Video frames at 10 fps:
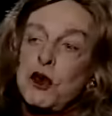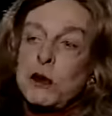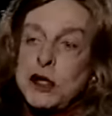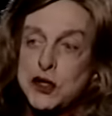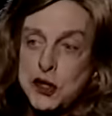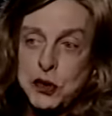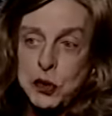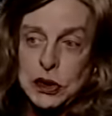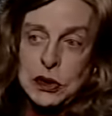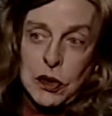you're interviewing me
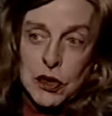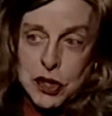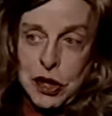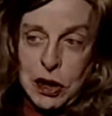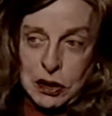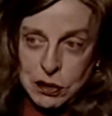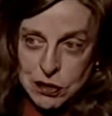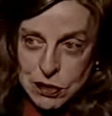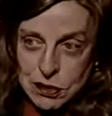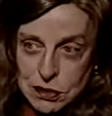as Tallulah or yes.
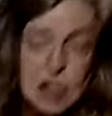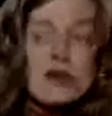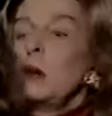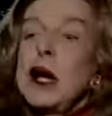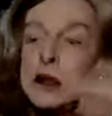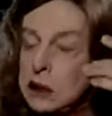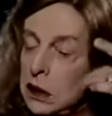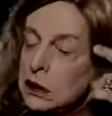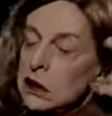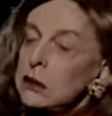Charles. Oh, doesn't
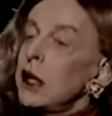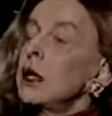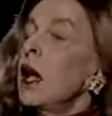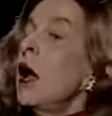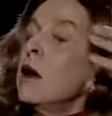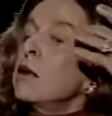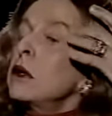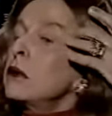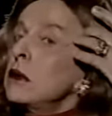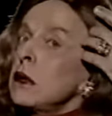Tallulah, matter, it doesn't matter.
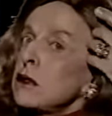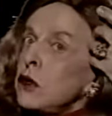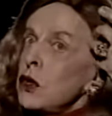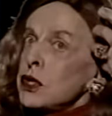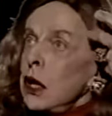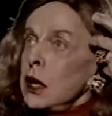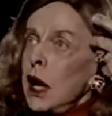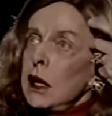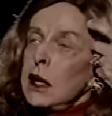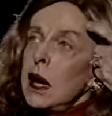matter but, but, of
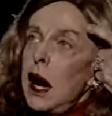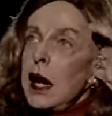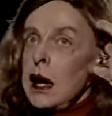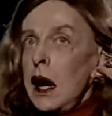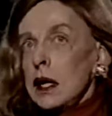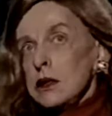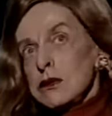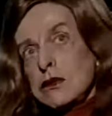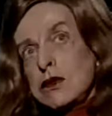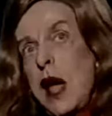course, darling, I, I,
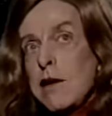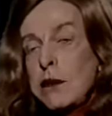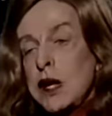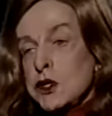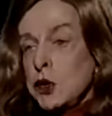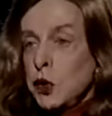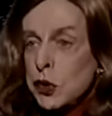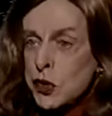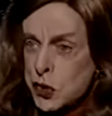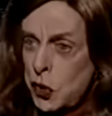I have my
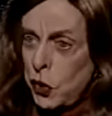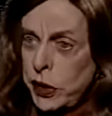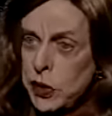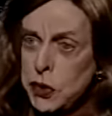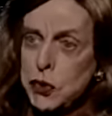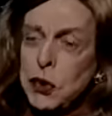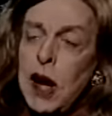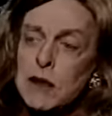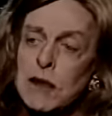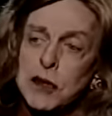Tallulah stories.
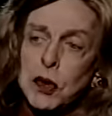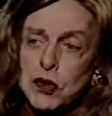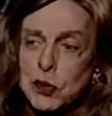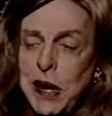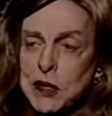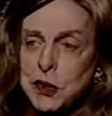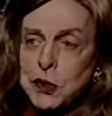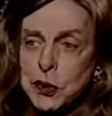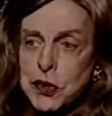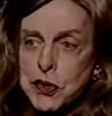You know, uh -huh. I've told you
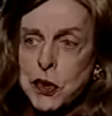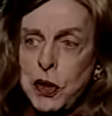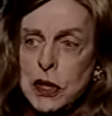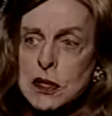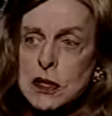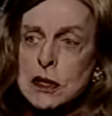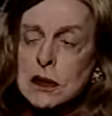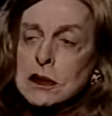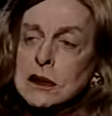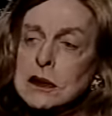my Tallulah stories. Why
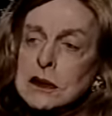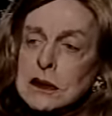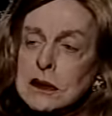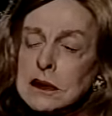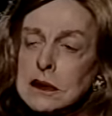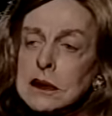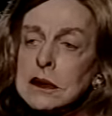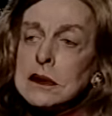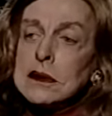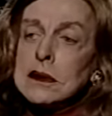does Tallulah
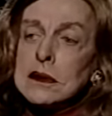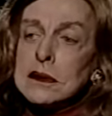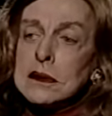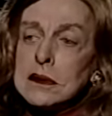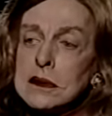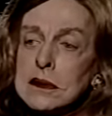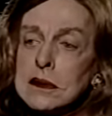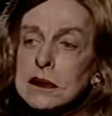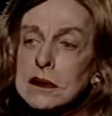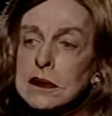and Bette Davis
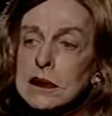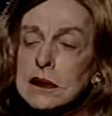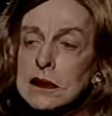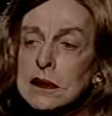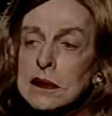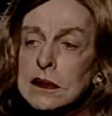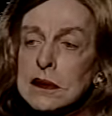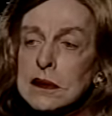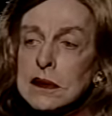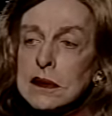argue all the time?